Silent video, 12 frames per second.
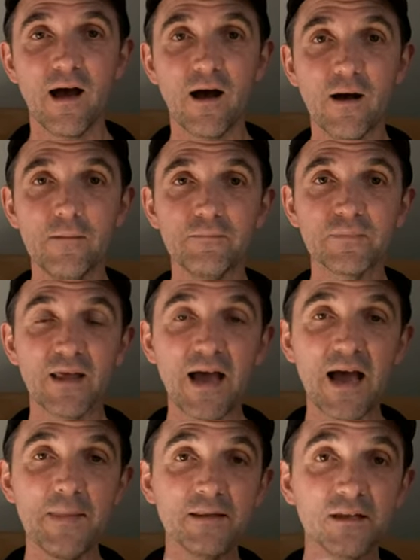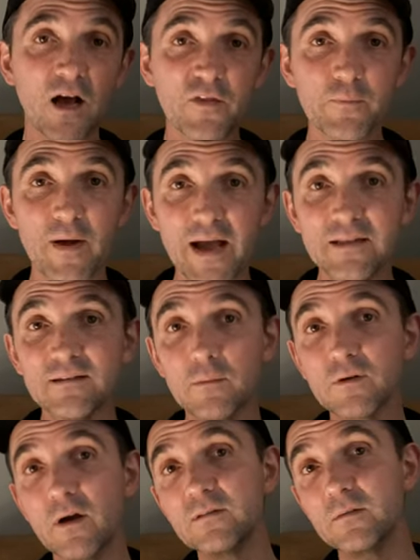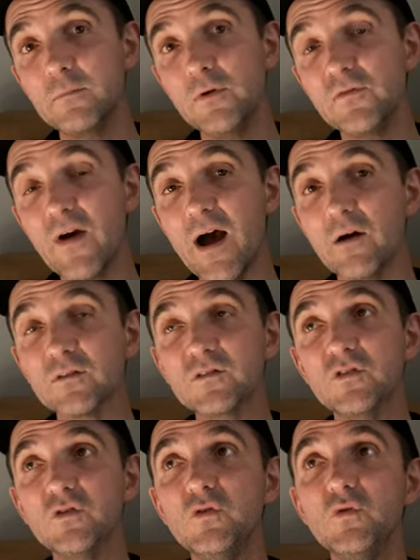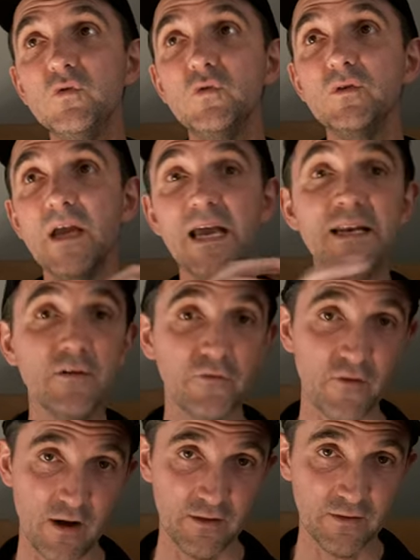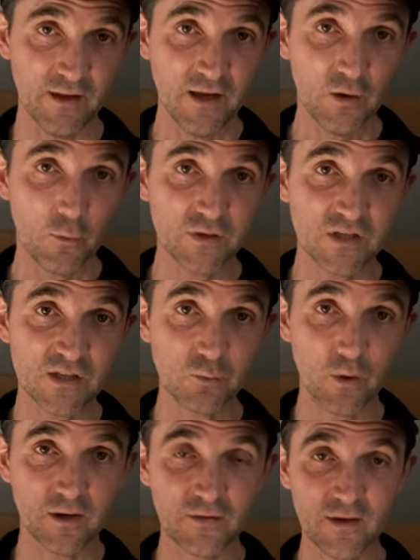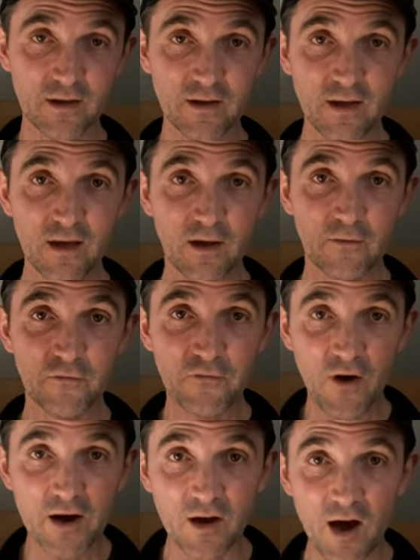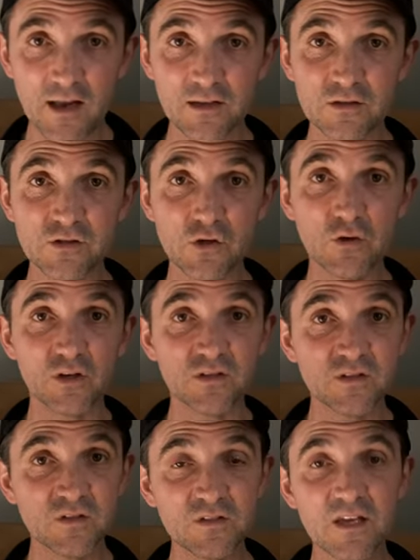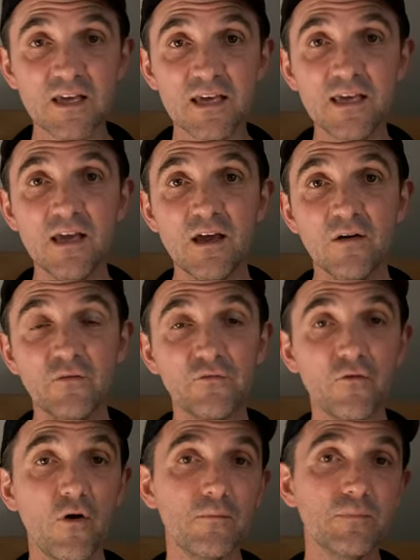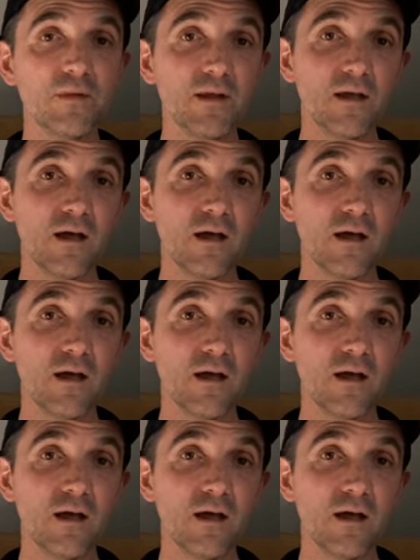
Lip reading: And then Cuthbert ends up going to move out to Innerfarne, which is one of the Farne islands you can see from